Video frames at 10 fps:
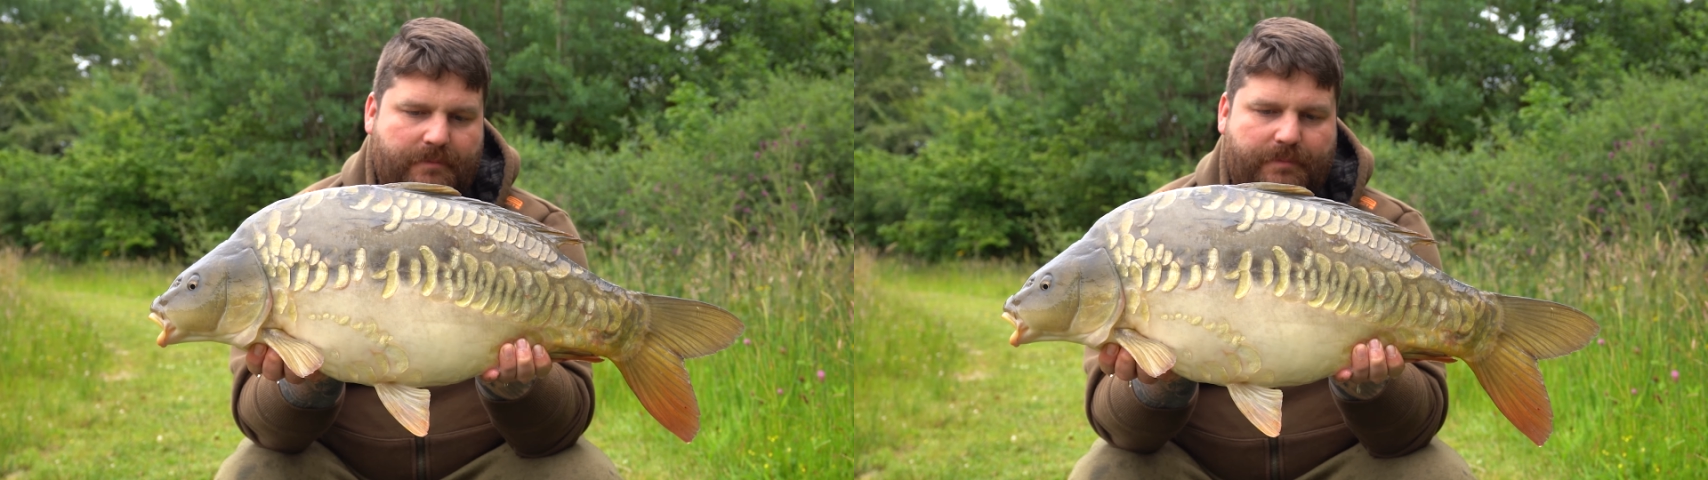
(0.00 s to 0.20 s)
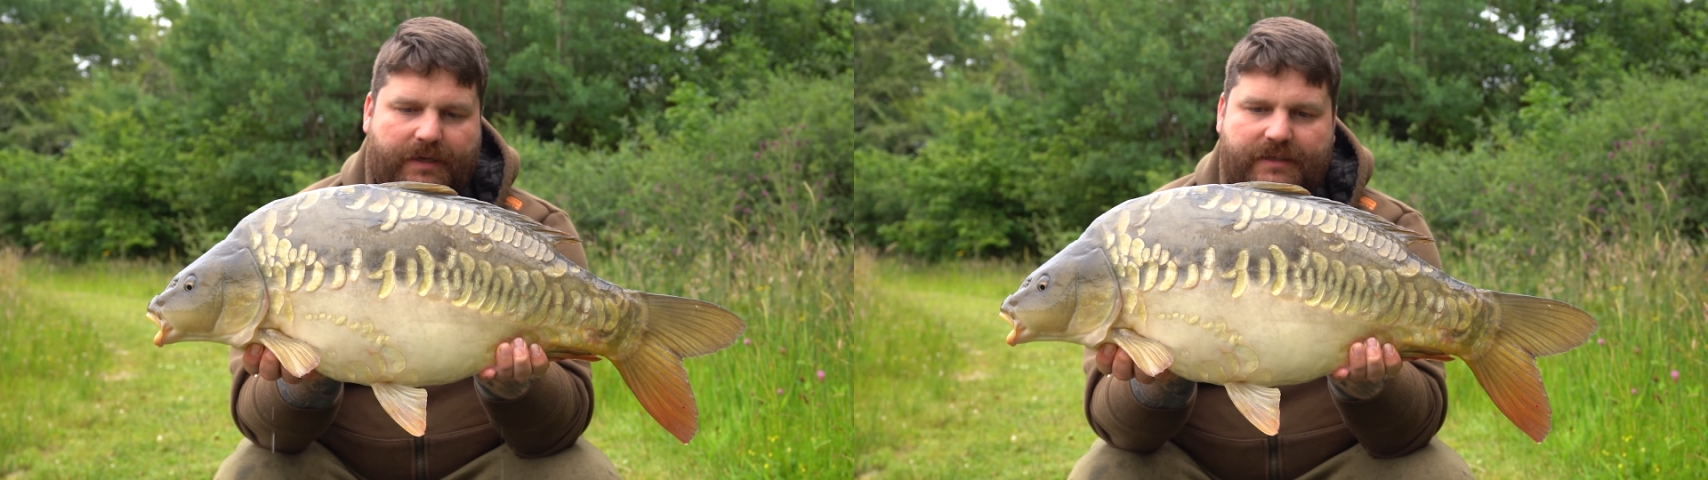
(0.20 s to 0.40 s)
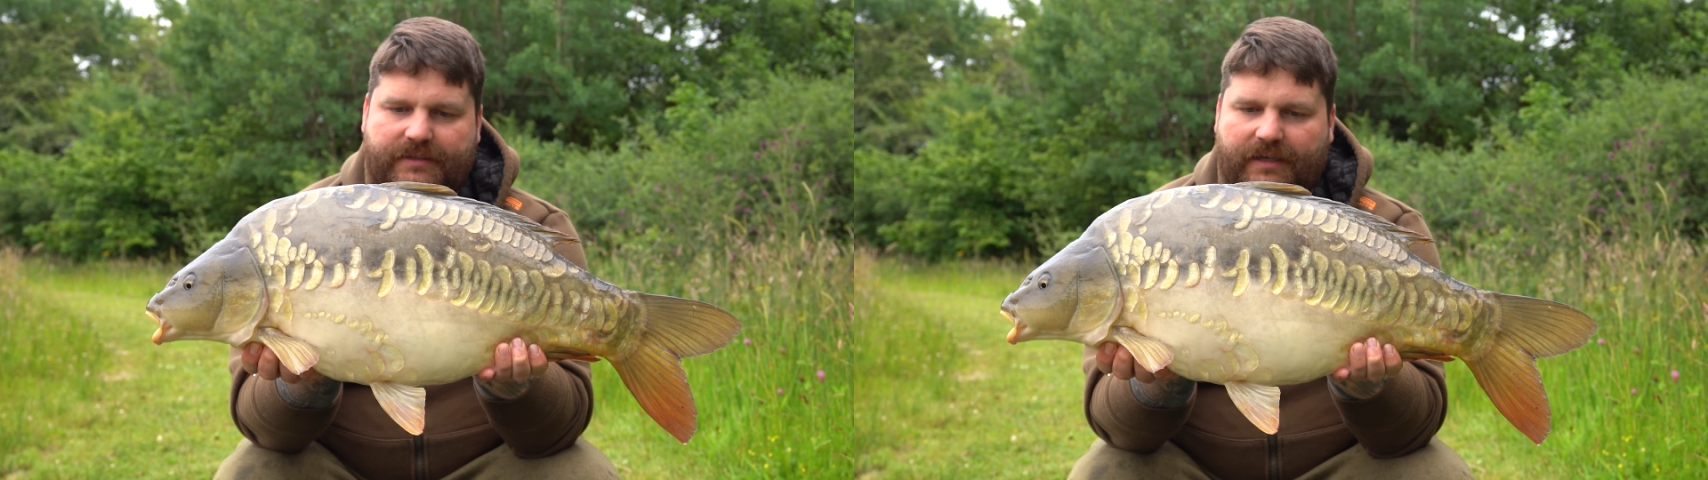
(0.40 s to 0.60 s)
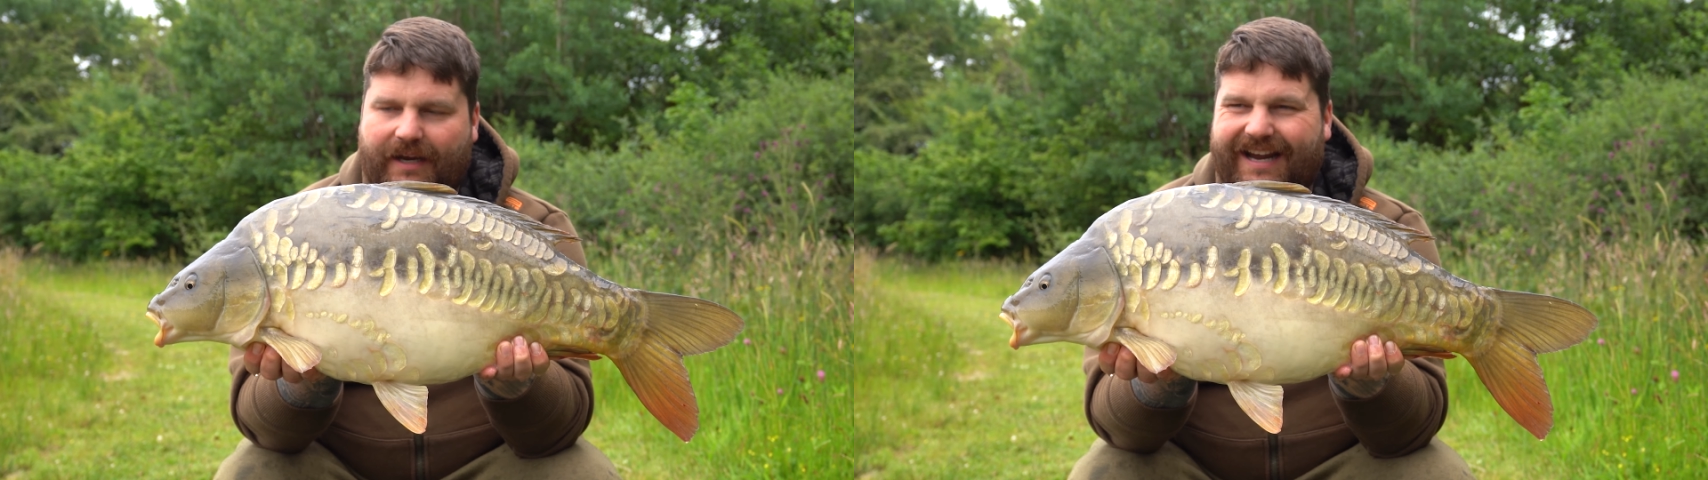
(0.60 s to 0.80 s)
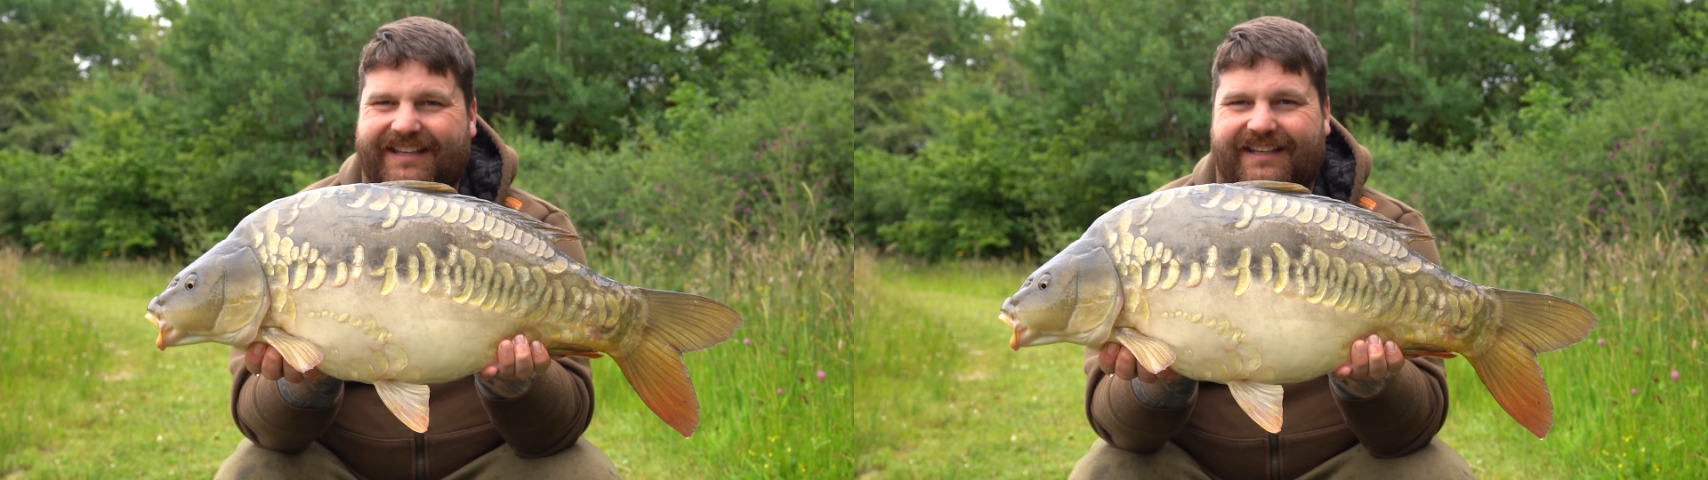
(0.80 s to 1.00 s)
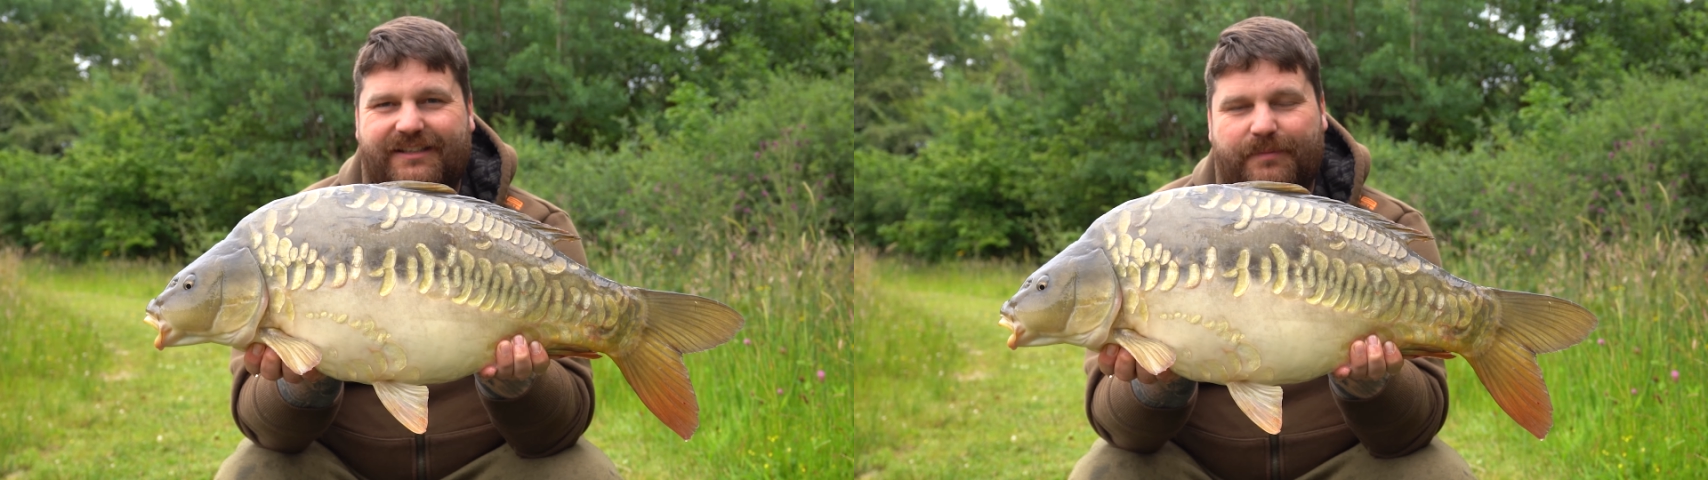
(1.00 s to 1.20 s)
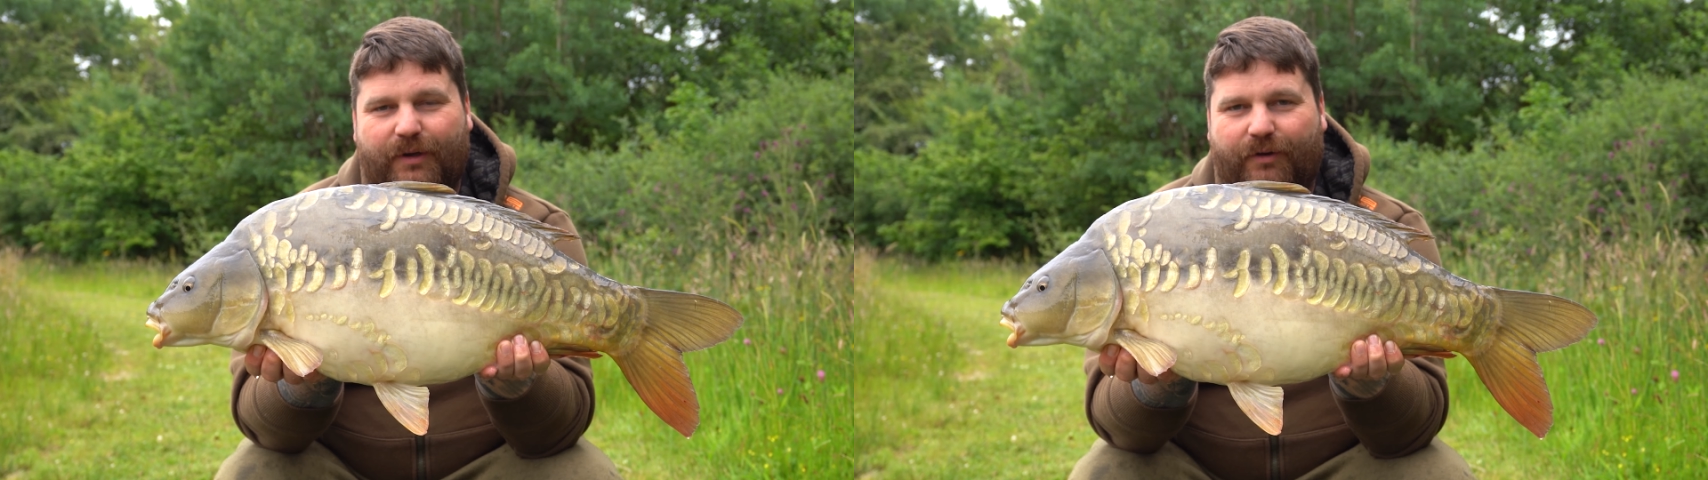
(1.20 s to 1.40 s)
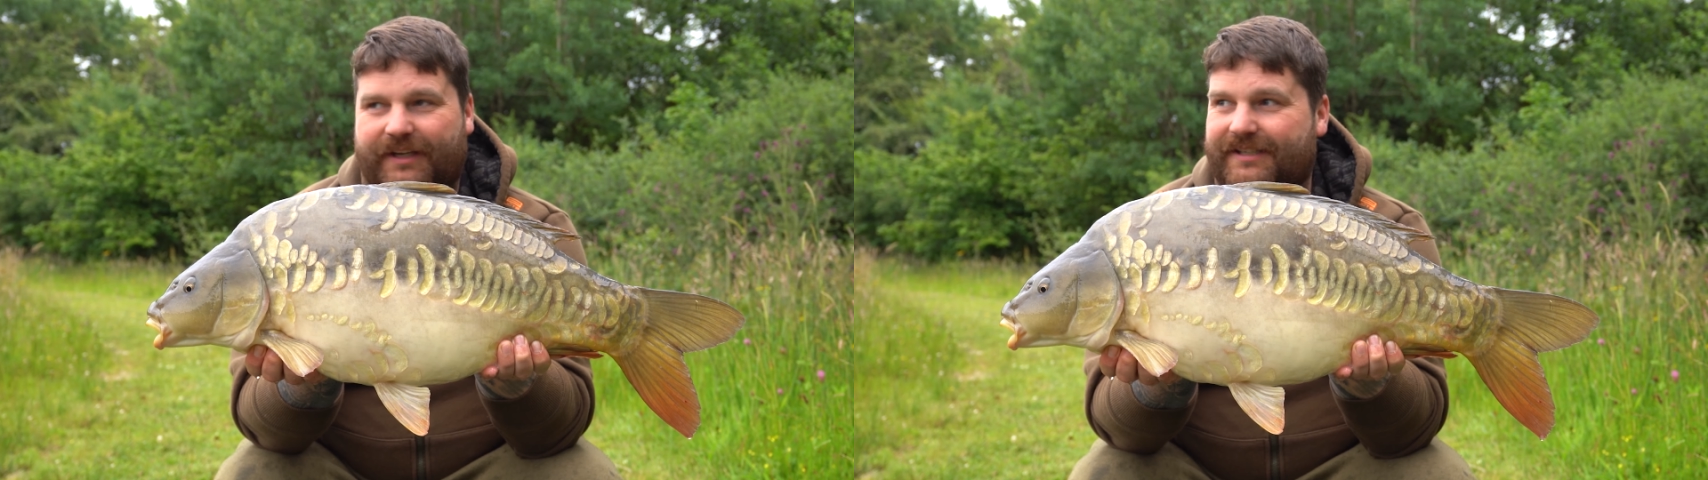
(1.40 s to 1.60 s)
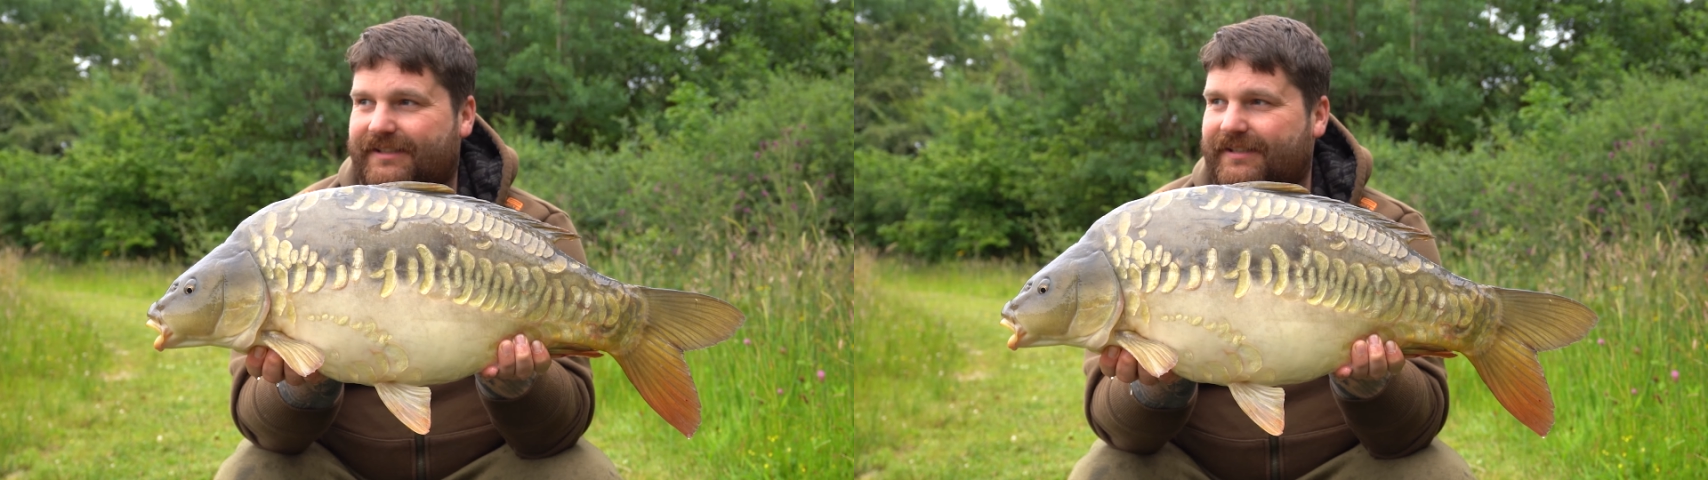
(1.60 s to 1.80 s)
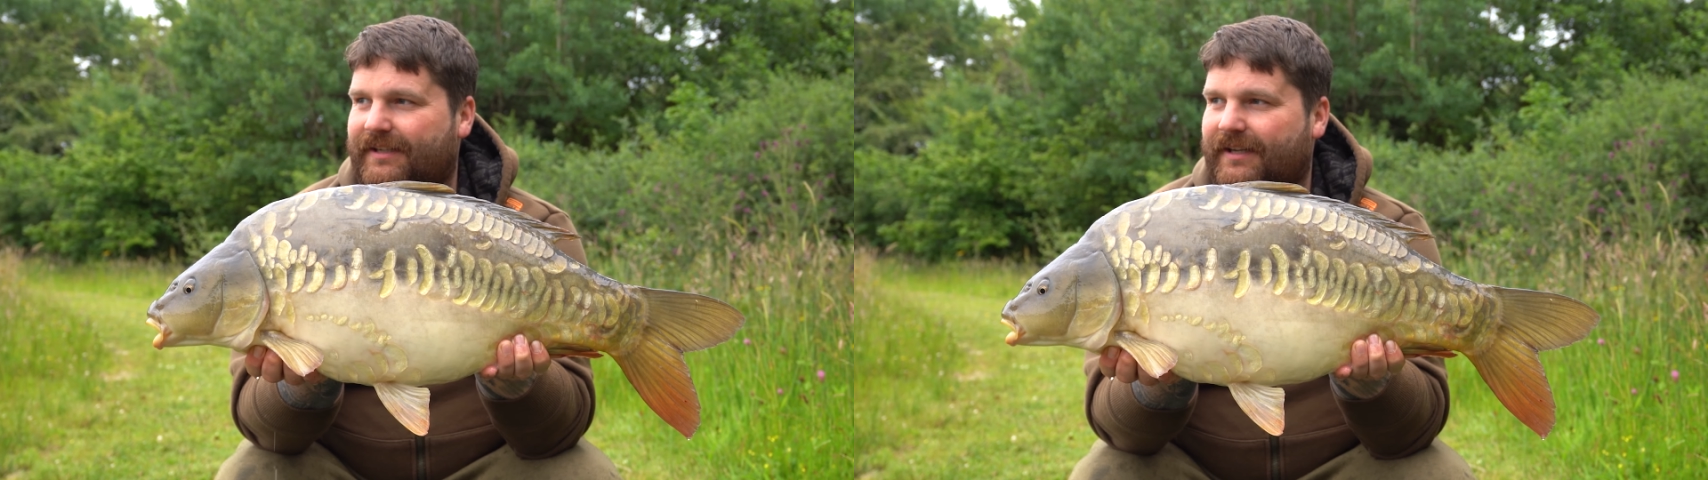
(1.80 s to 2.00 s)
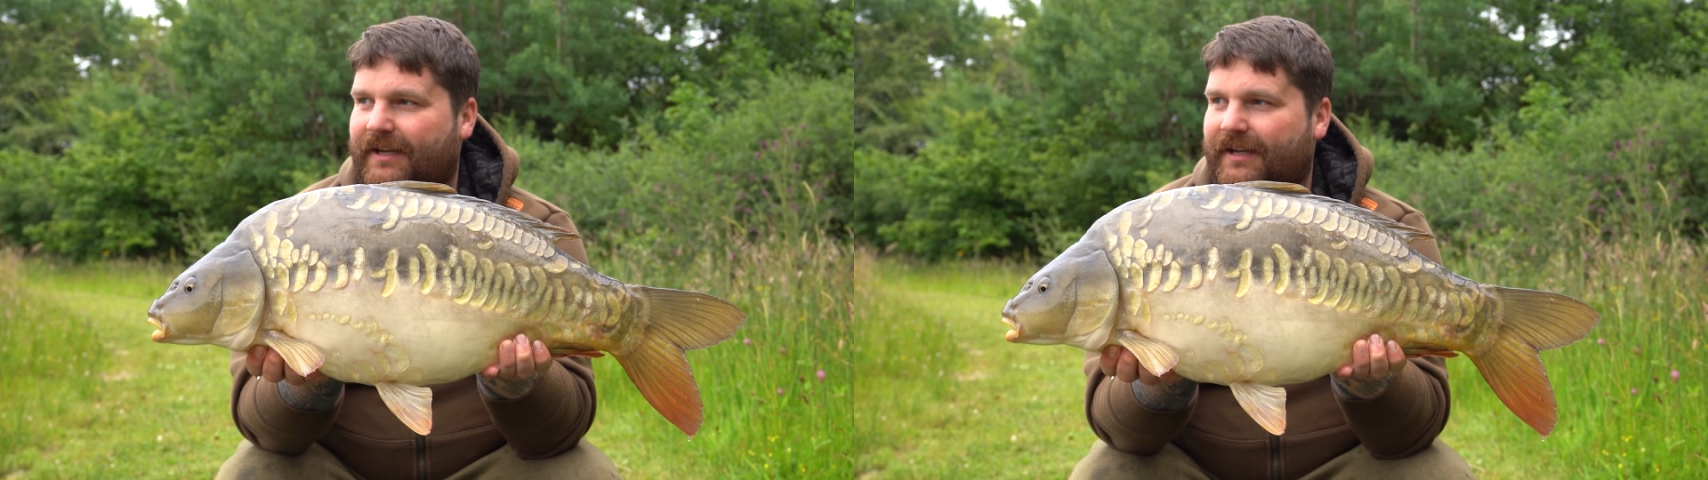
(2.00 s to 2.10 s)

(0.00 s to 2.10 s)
But I think, to be honest,